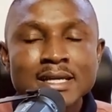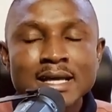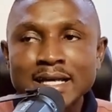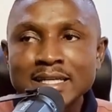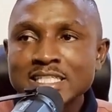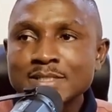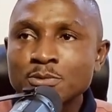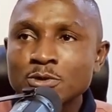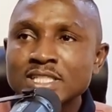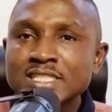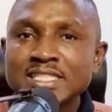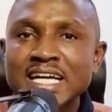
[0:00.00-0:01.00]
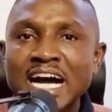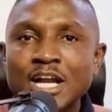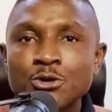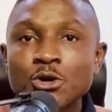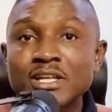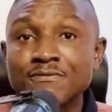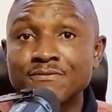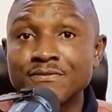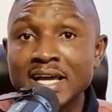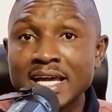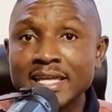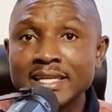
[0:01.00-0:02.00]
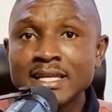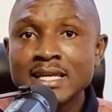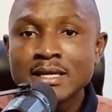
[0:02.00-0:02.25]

and these processes are not in vain,